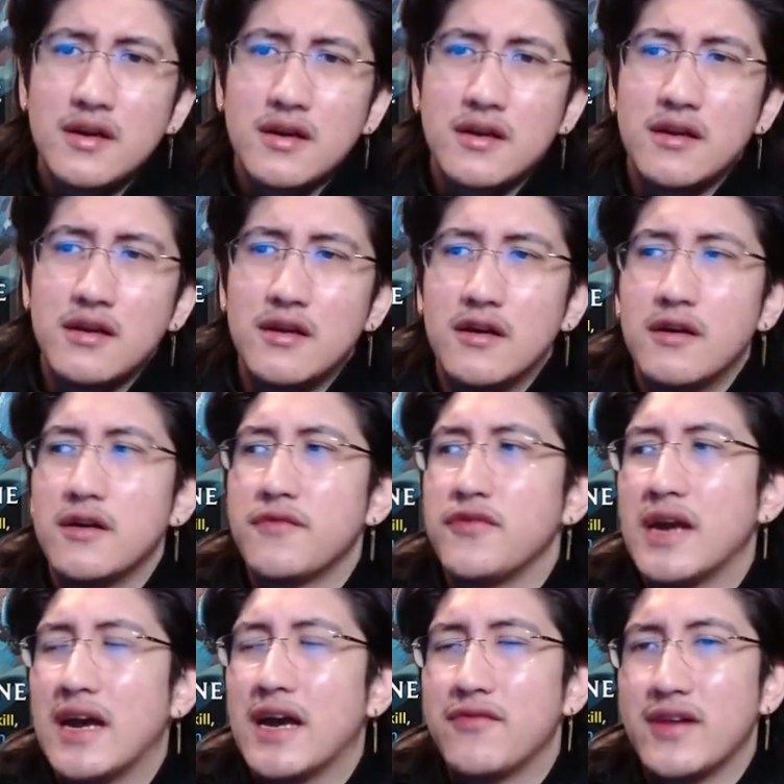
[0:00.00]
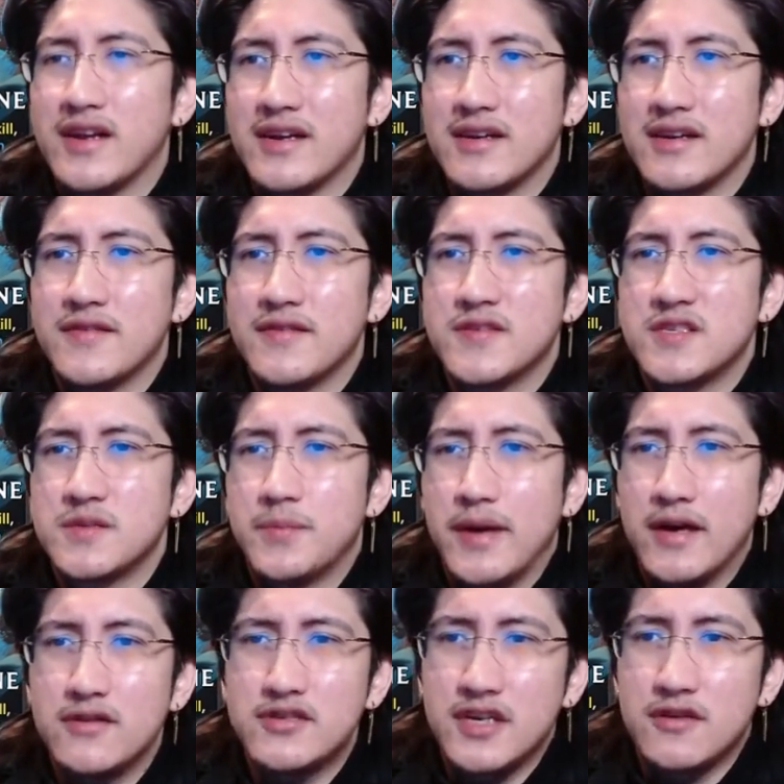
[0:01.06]
you know, if you have like enough
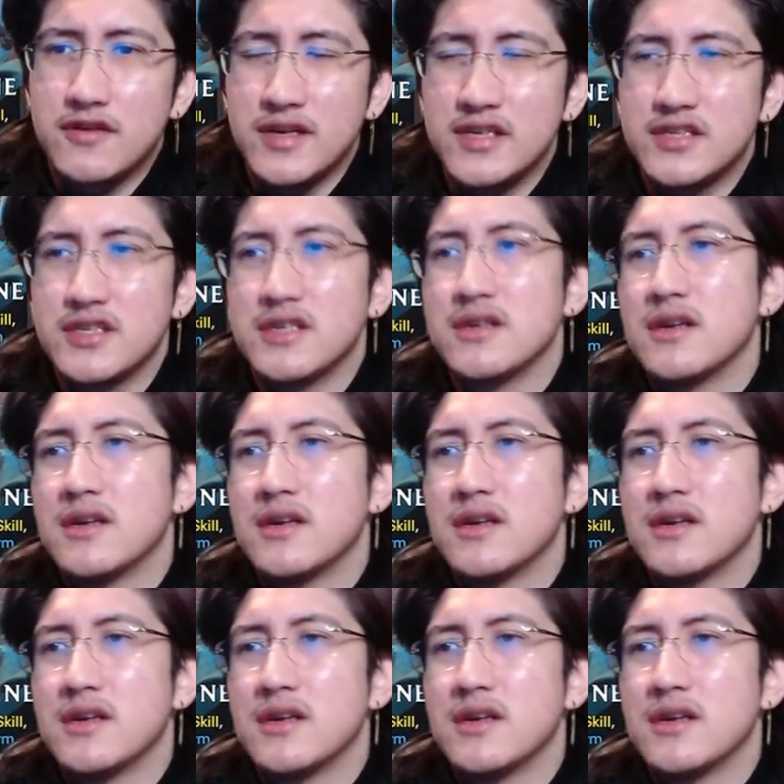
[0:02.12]
spell generation.